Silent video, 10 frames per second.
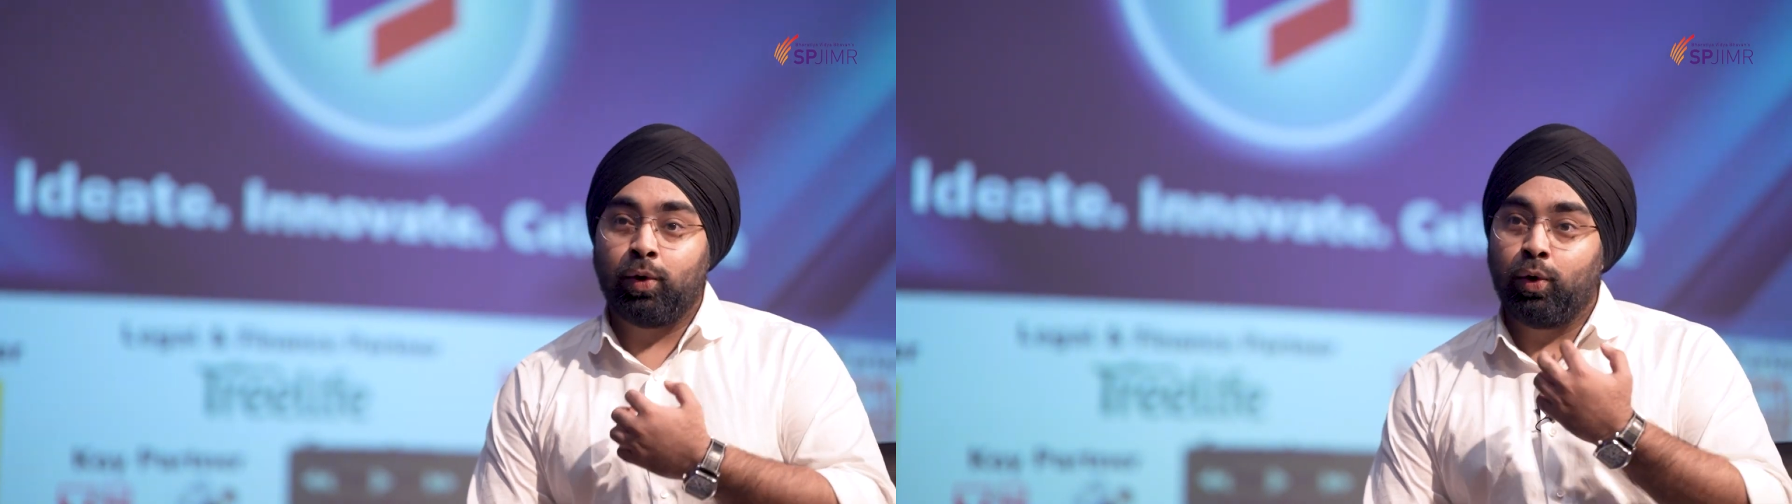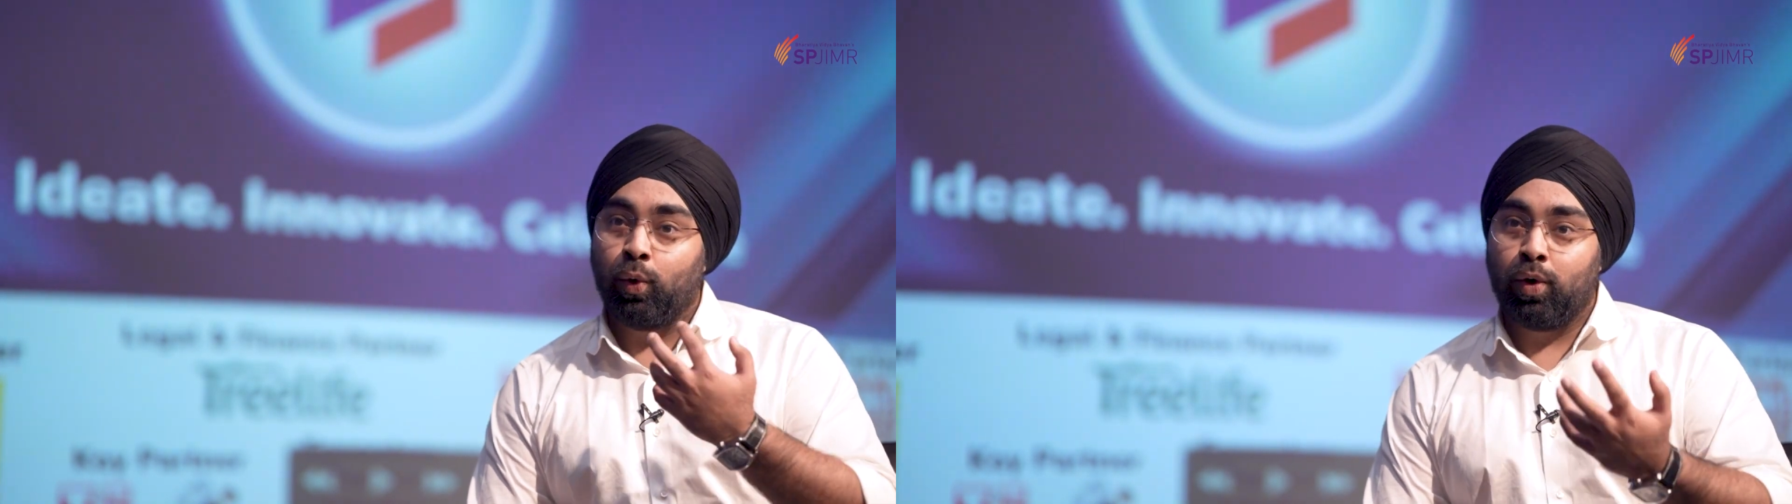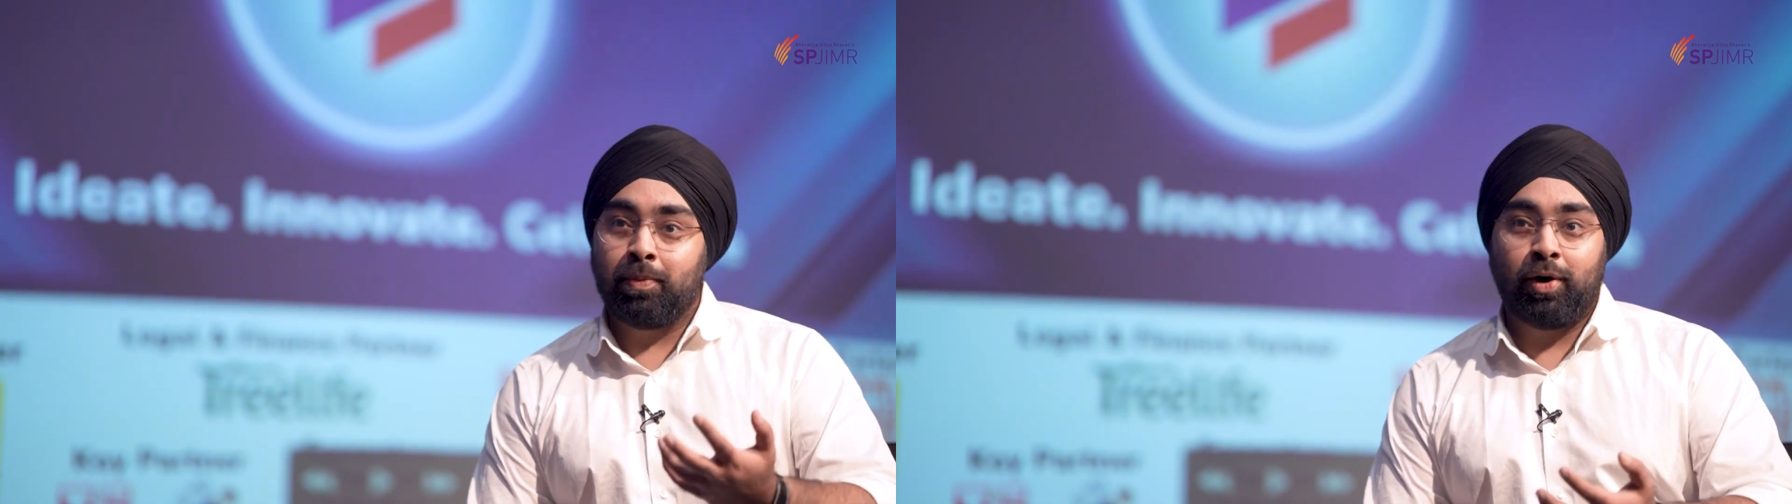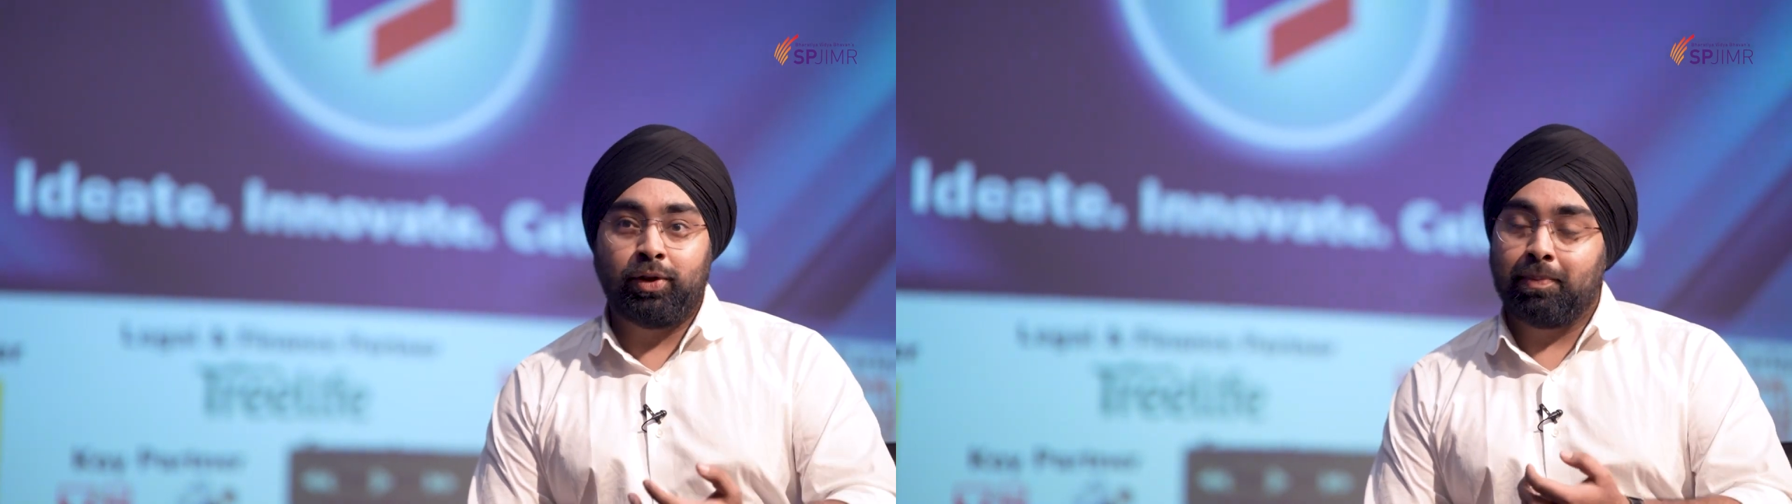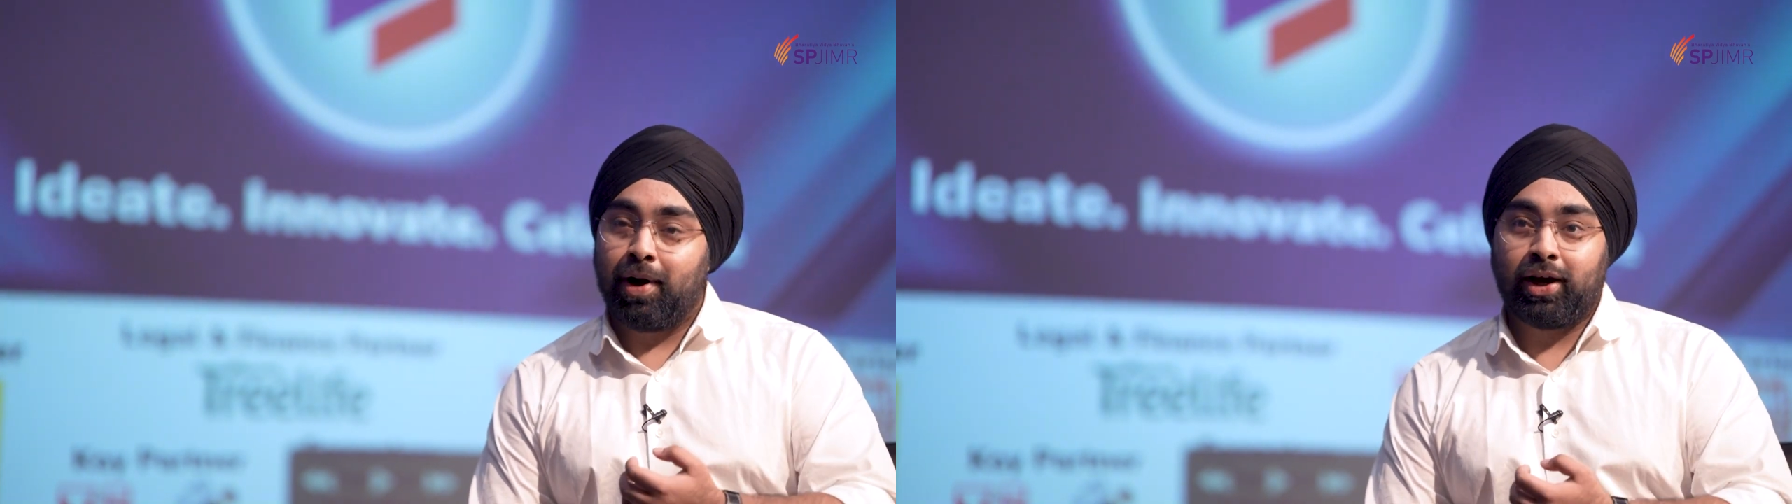to know
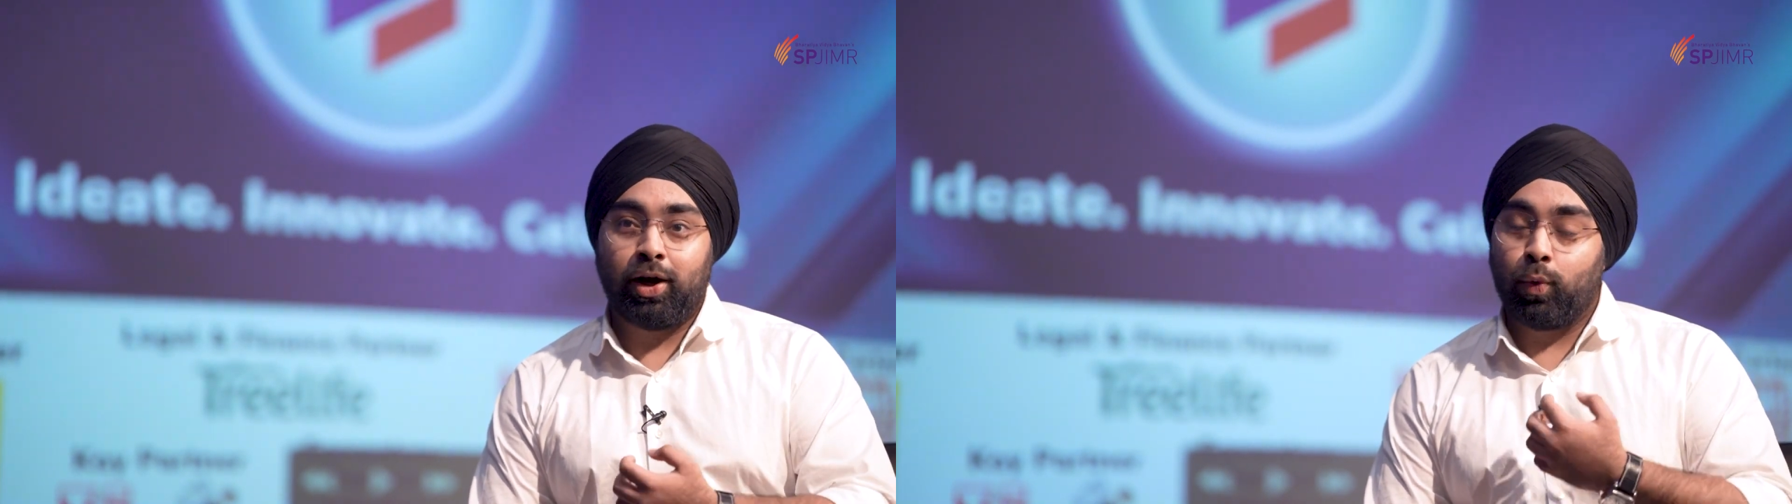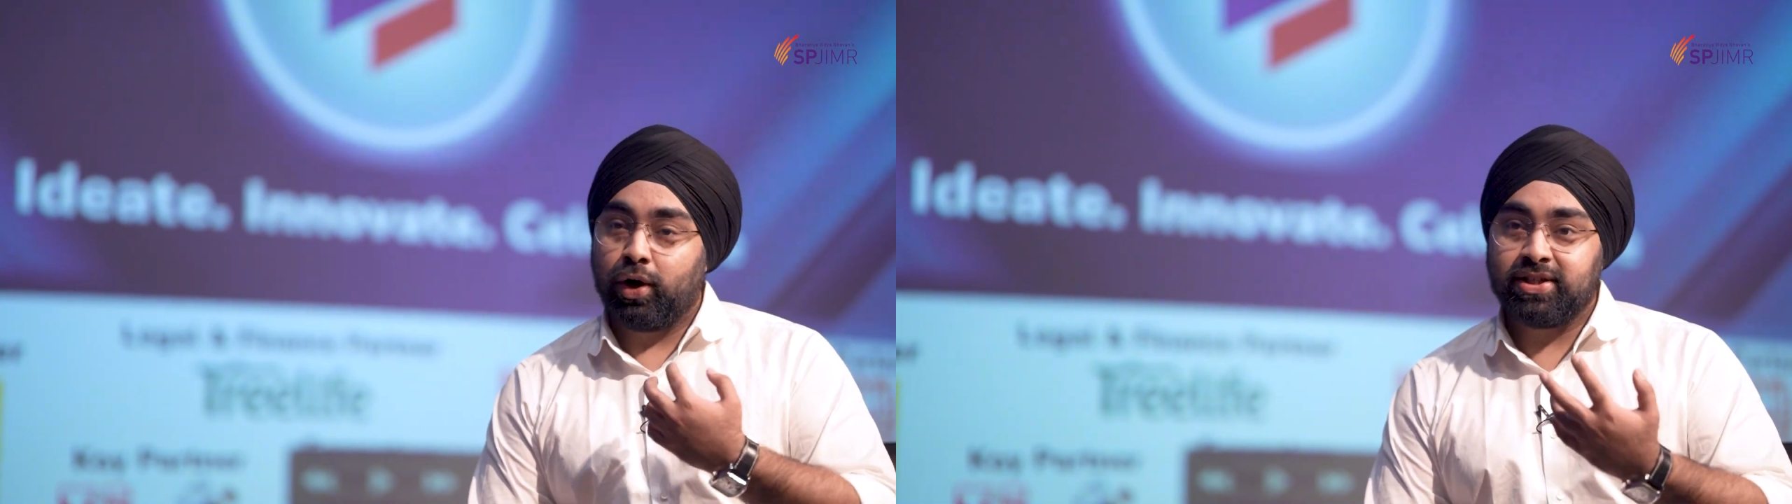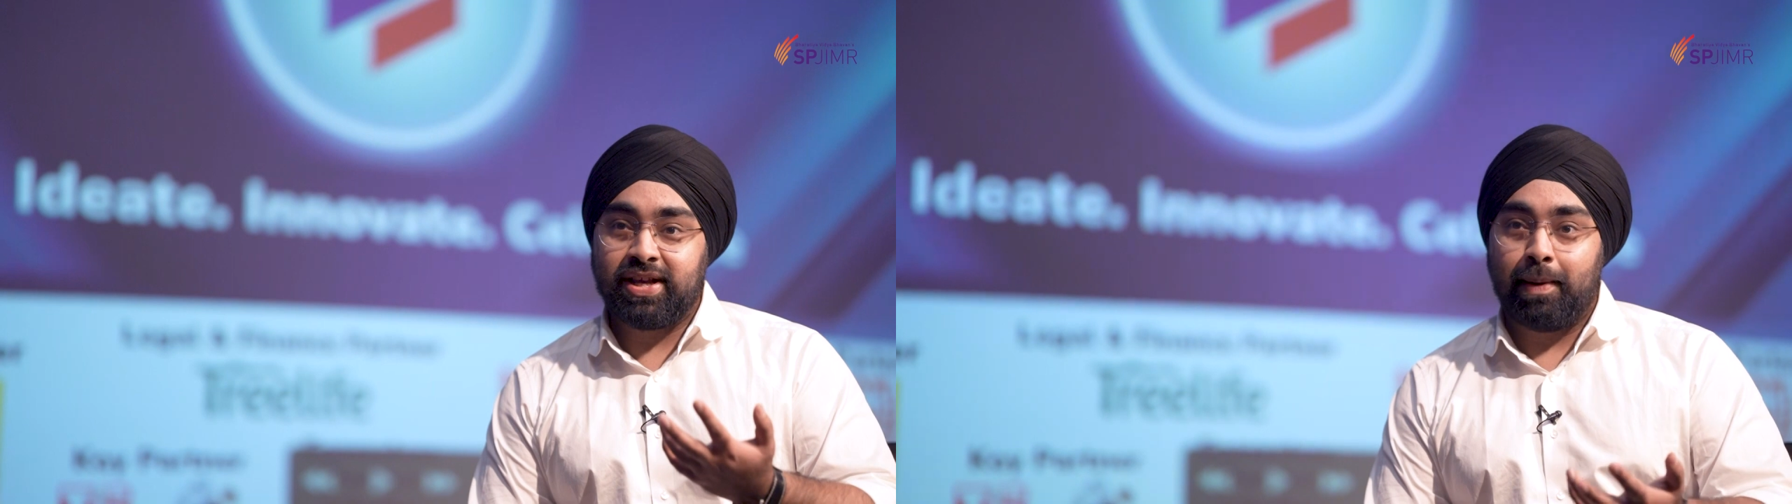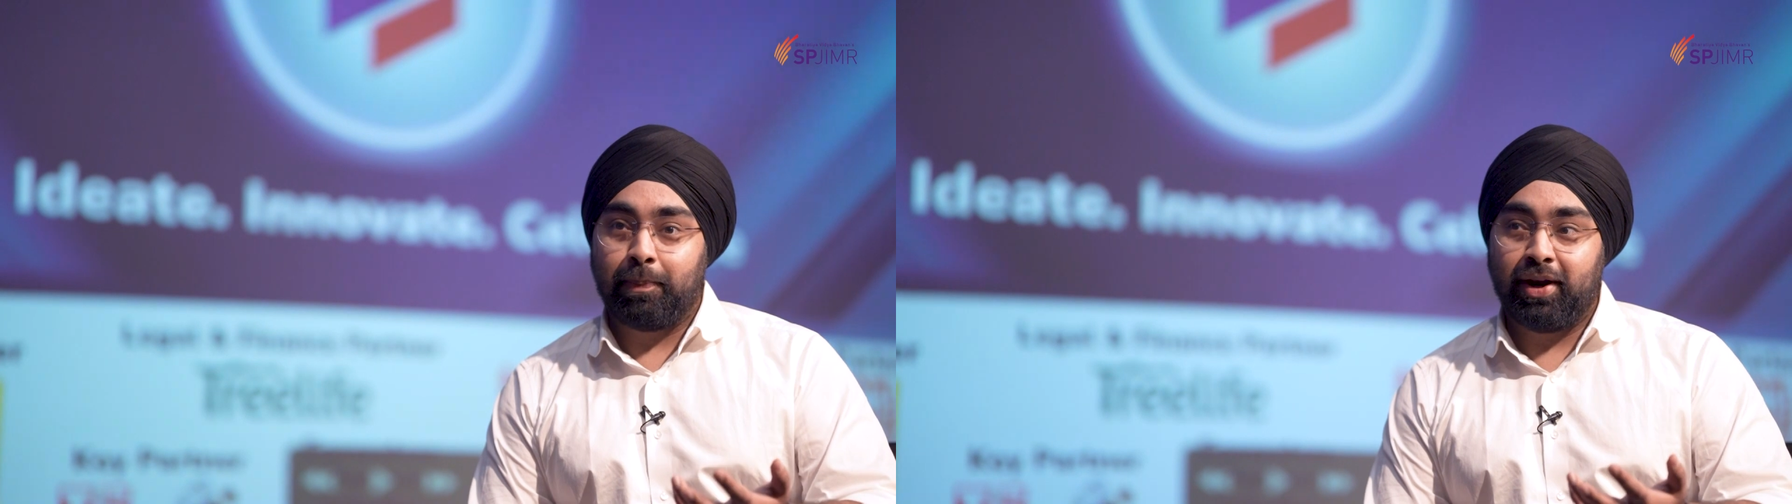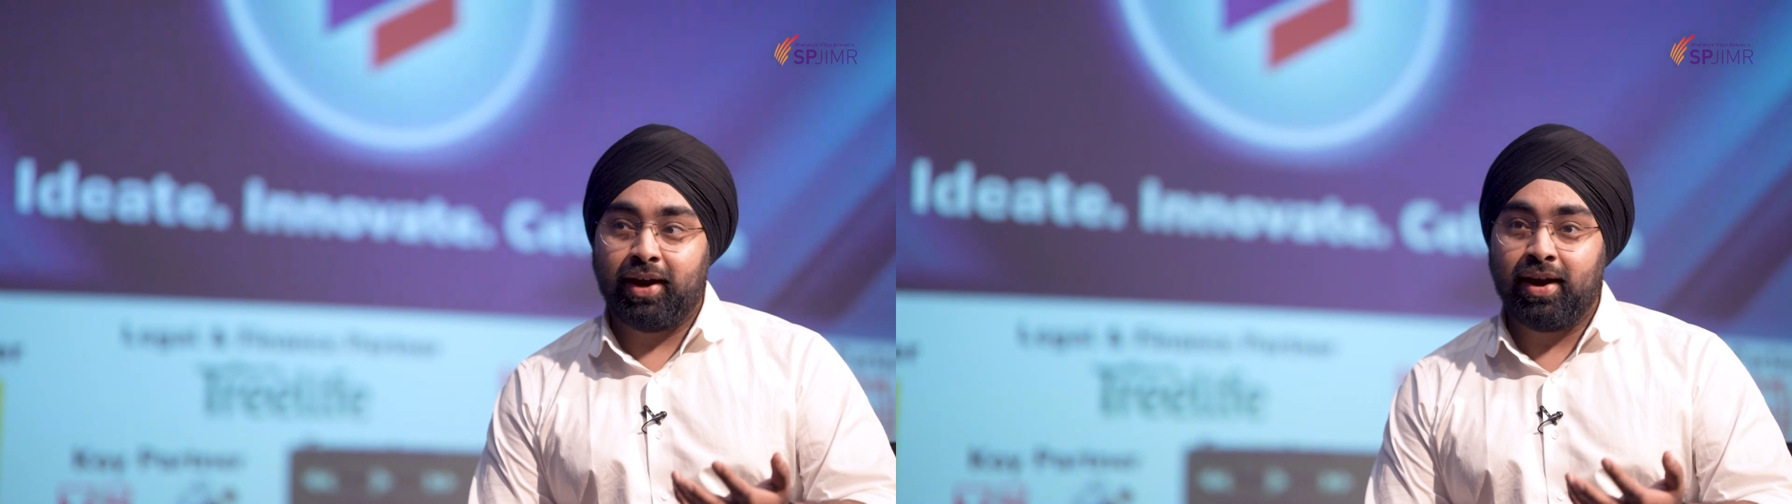about the market, what is
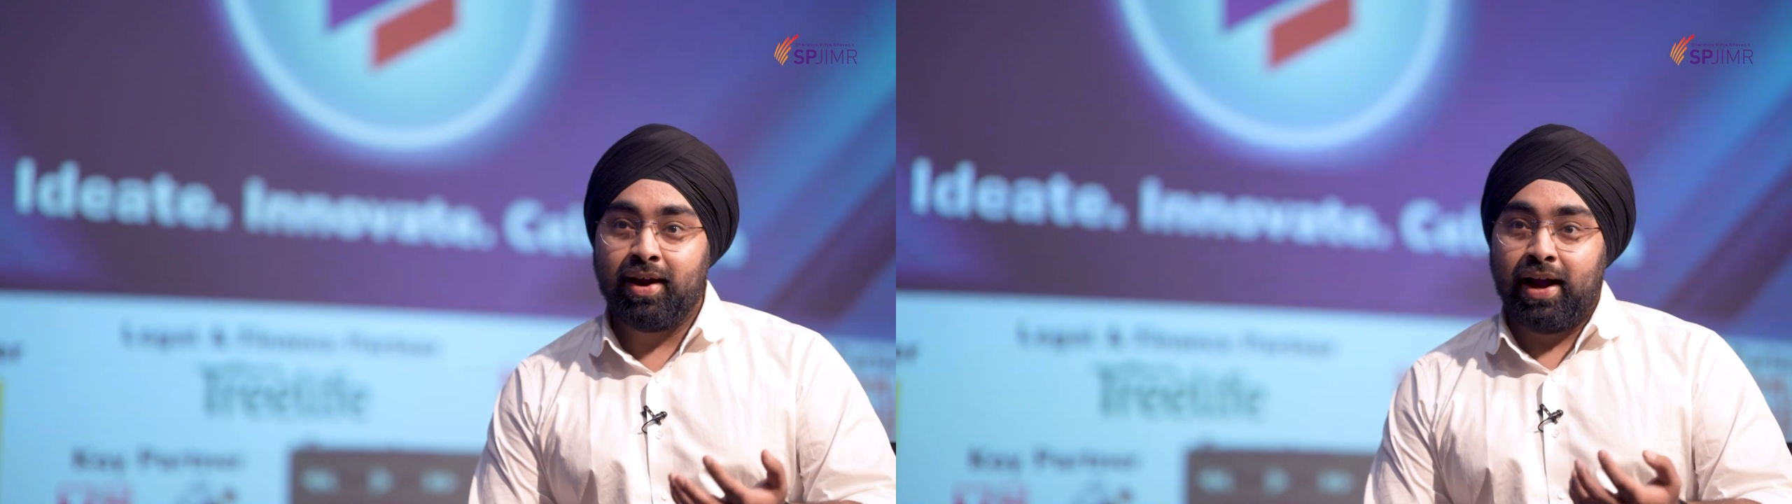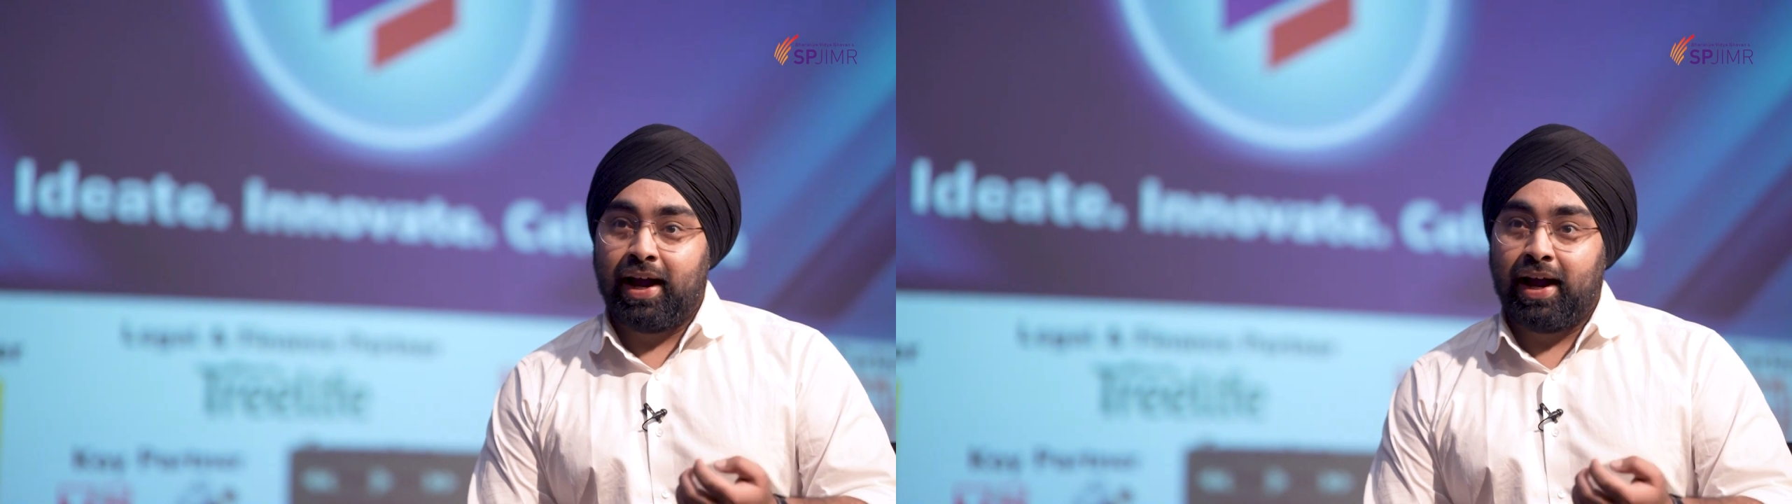happening.